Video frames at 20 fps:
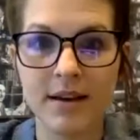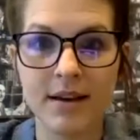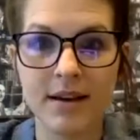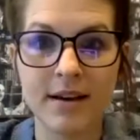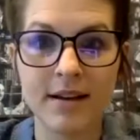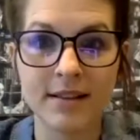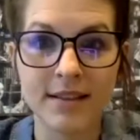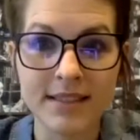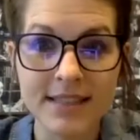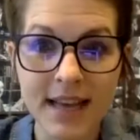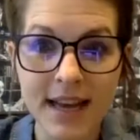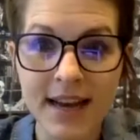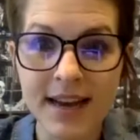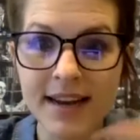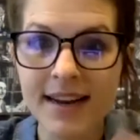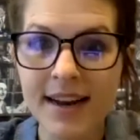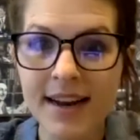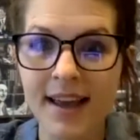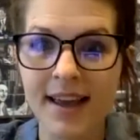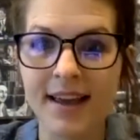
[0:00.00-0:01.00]
on the
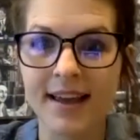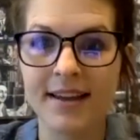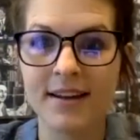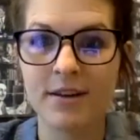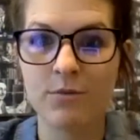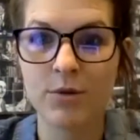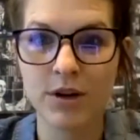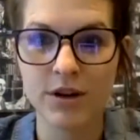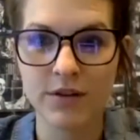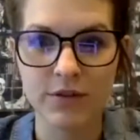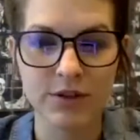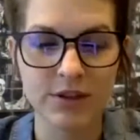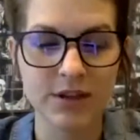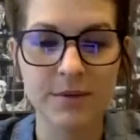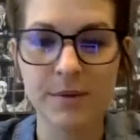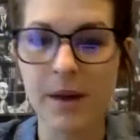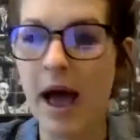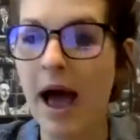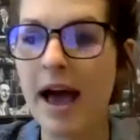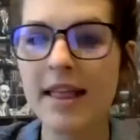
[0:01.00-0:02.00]
side and working for a
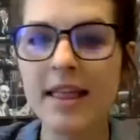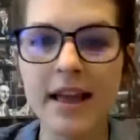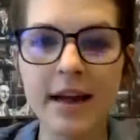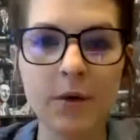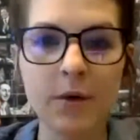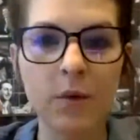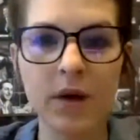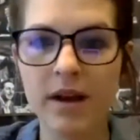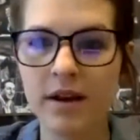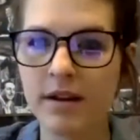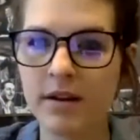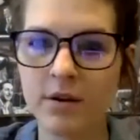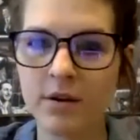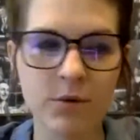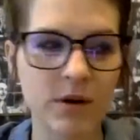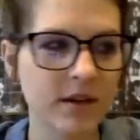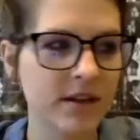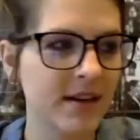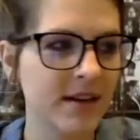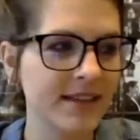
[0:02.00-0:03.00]
startup. I like went into
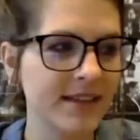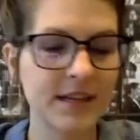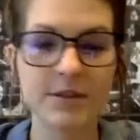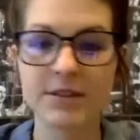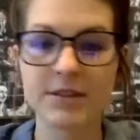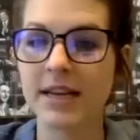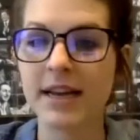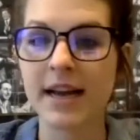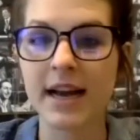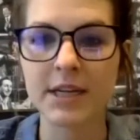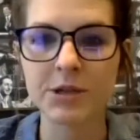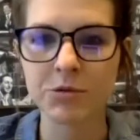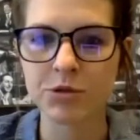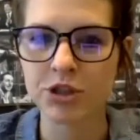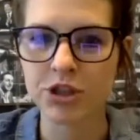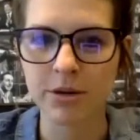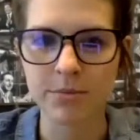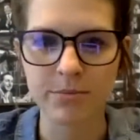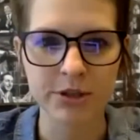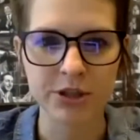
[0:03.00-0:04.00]
work the next day. I was like, guys, we're
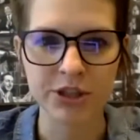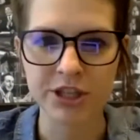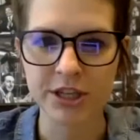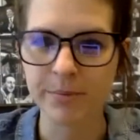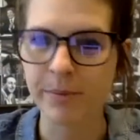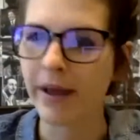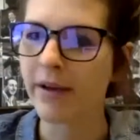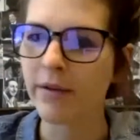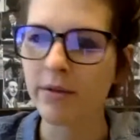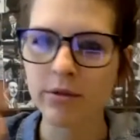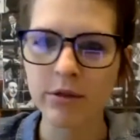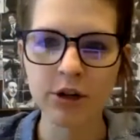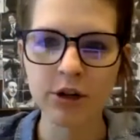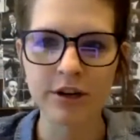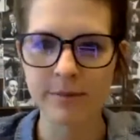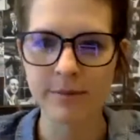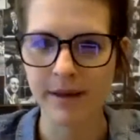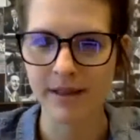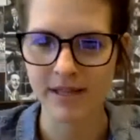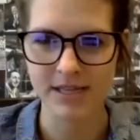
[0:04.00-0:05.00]
jumping ship. I
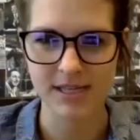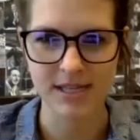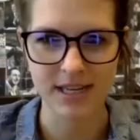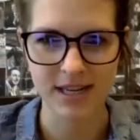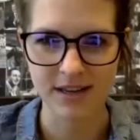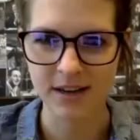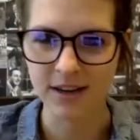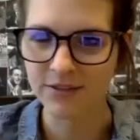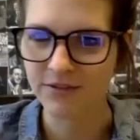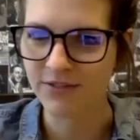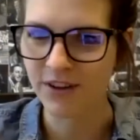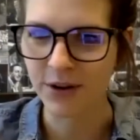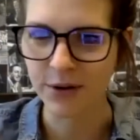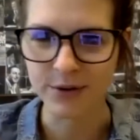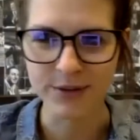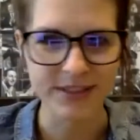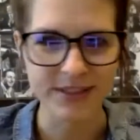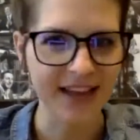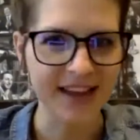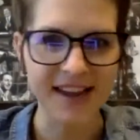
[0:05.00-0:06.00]
learned about these things called
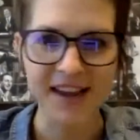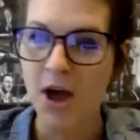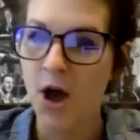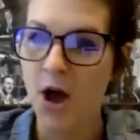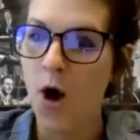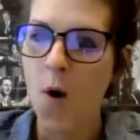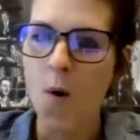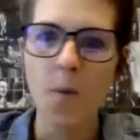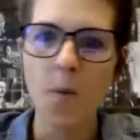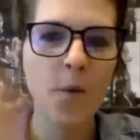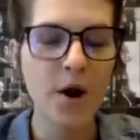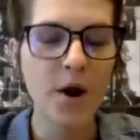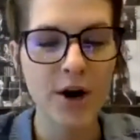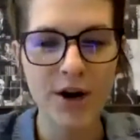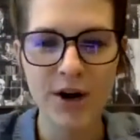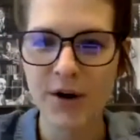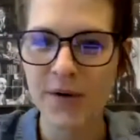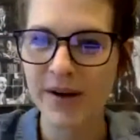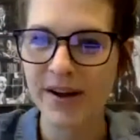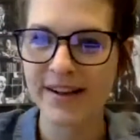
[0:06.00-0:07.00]
funnels. Like we're
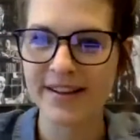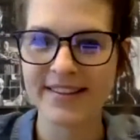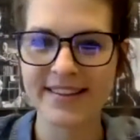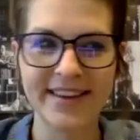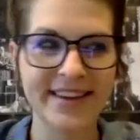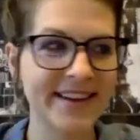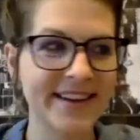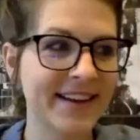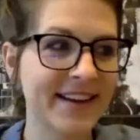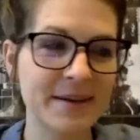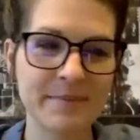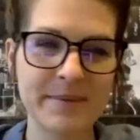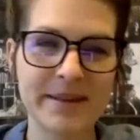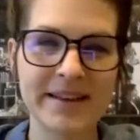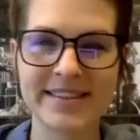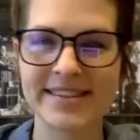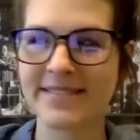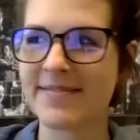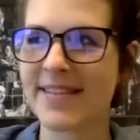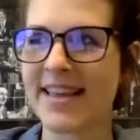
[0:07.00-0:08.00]
going all in, and God
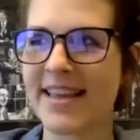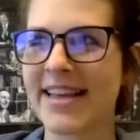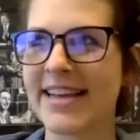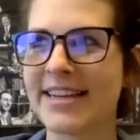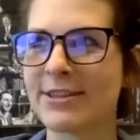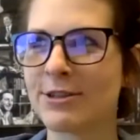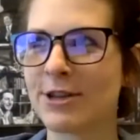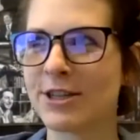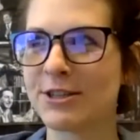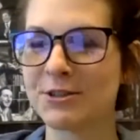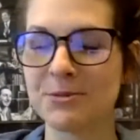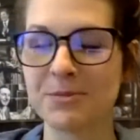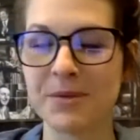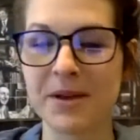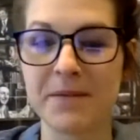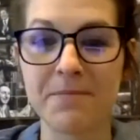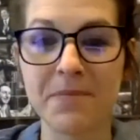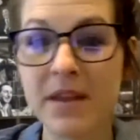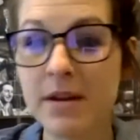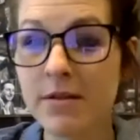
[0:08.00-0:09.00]
bless them. They like trusted
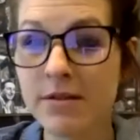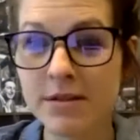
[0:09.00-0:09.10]
me. It was